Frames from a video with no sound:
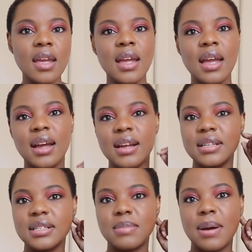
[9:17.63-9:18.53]

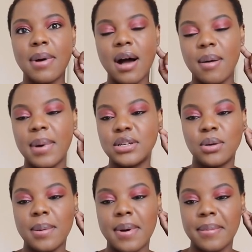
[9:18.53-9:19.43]
And my mom, I
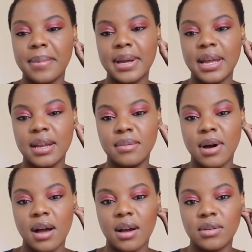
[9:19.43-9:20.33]
told my mom and
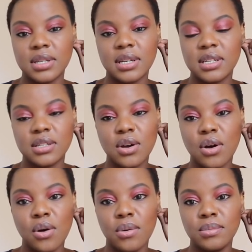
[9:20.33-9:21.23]
Mark, I was like, just go
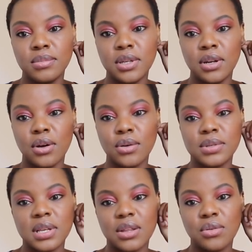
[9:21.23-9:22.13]
home, you know, it
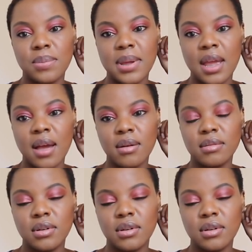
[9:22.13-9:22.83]
was like 3 p.m.